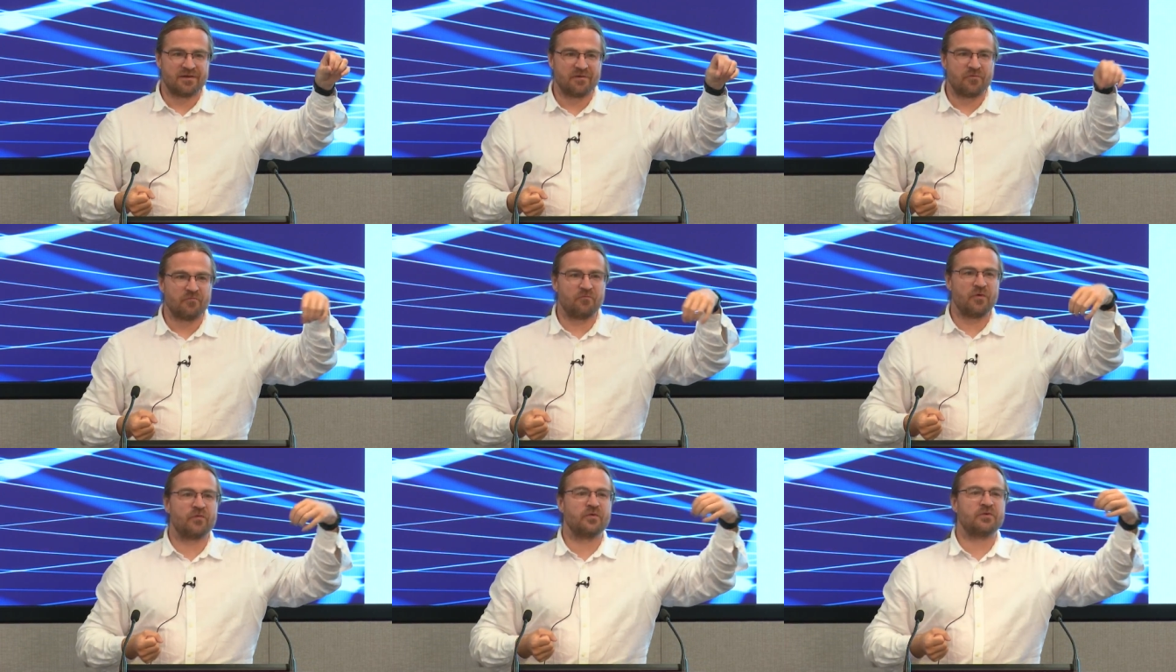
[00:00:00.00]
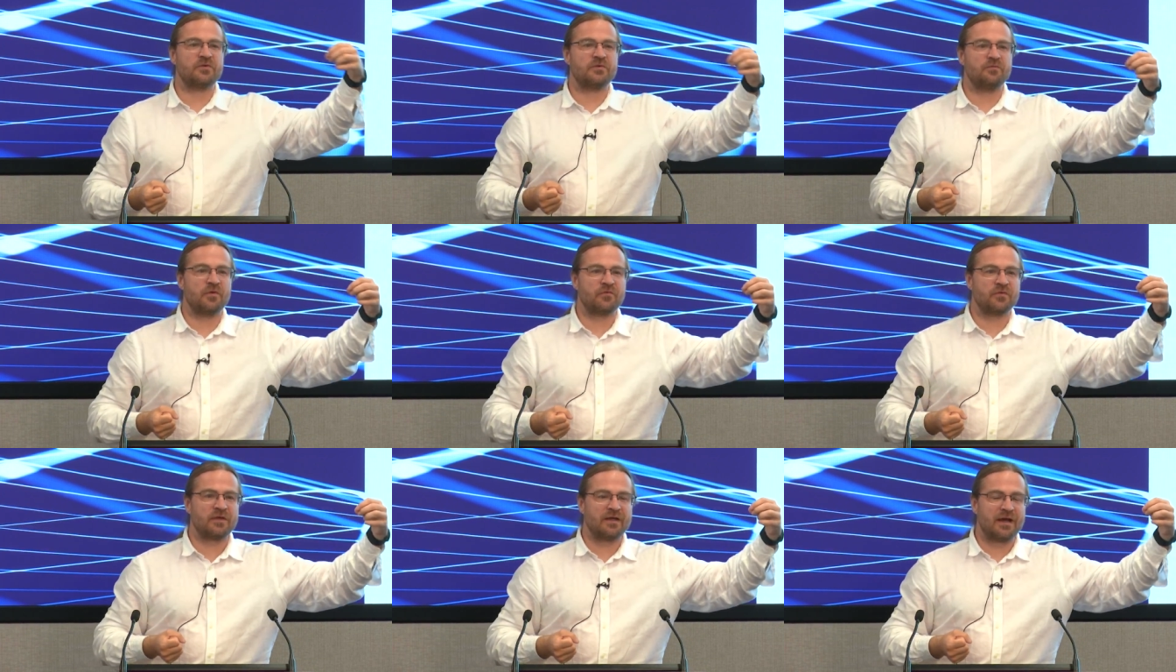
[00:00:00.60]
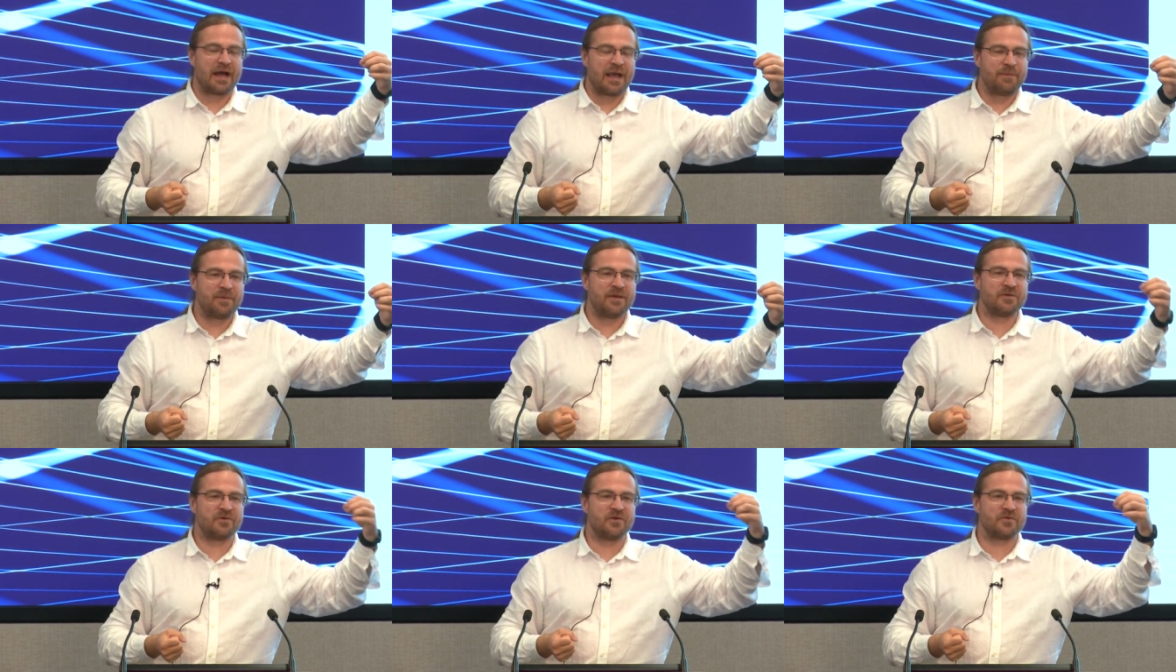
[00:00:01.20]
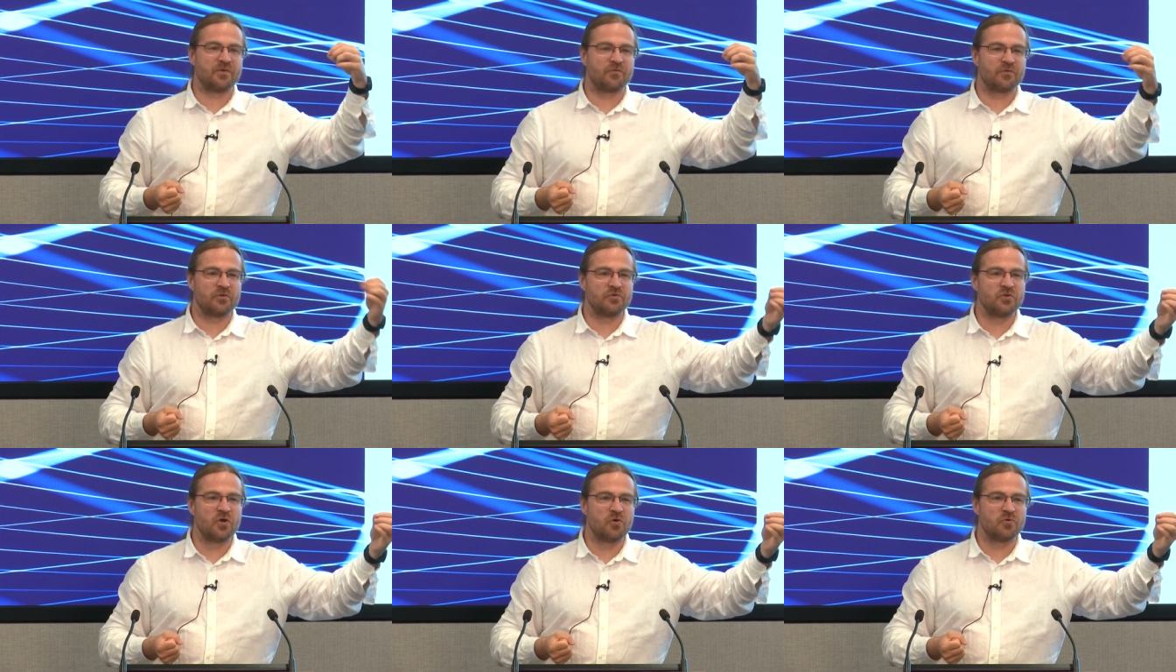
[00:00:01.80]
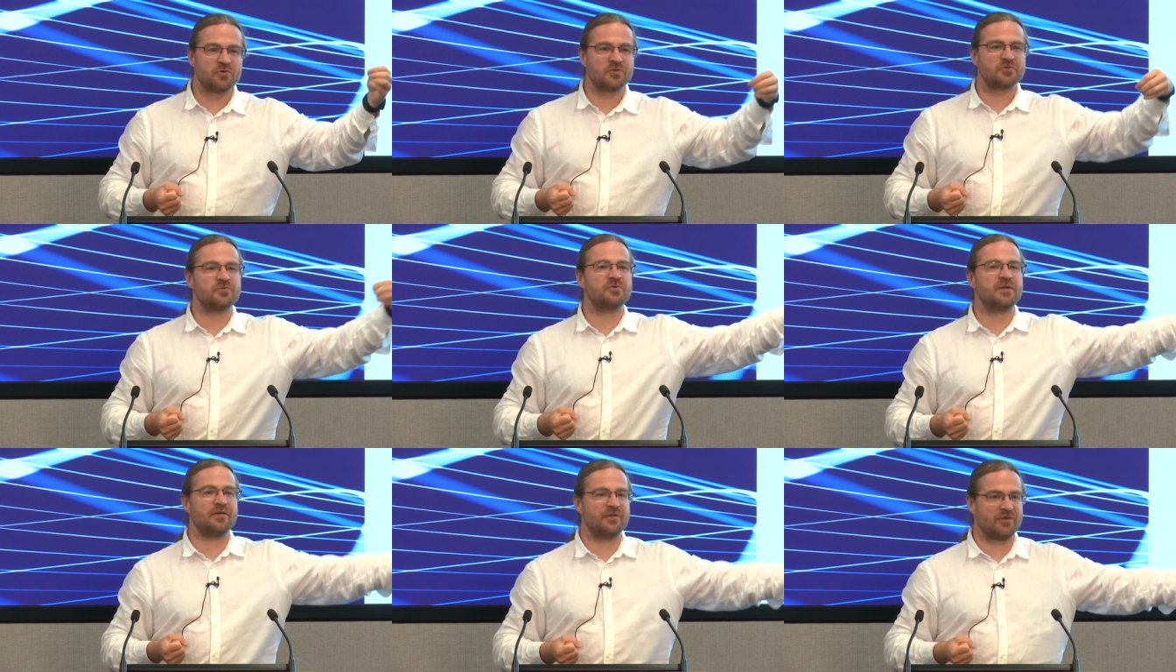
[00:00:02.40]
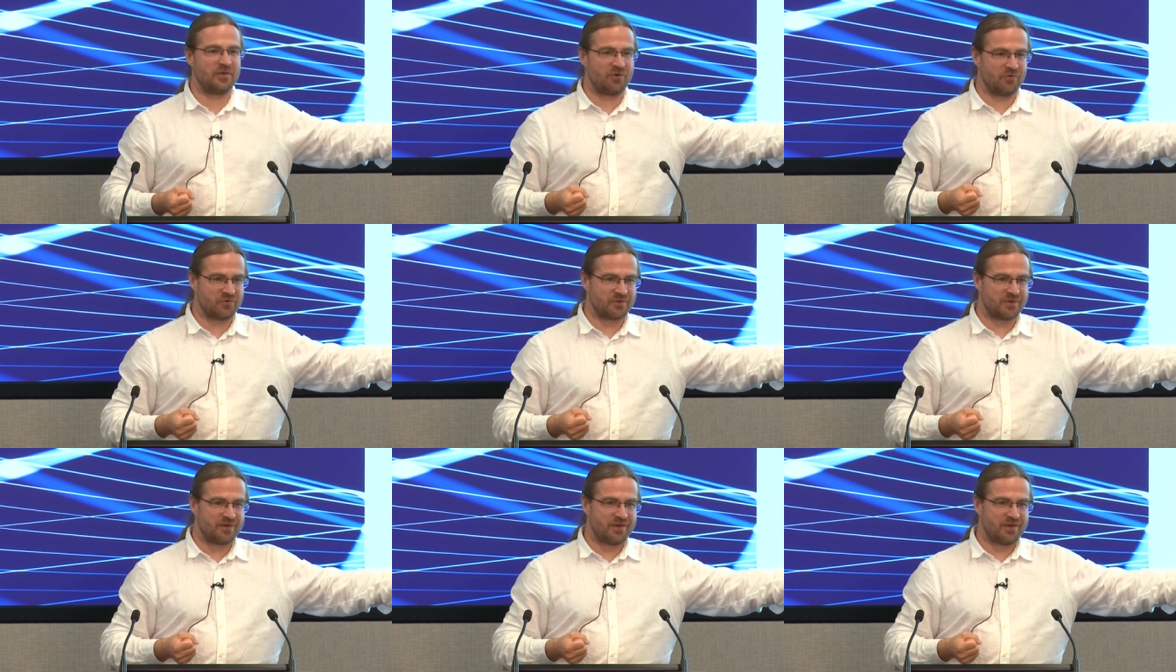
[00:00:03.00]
with, a, with the IP address of the node to another node.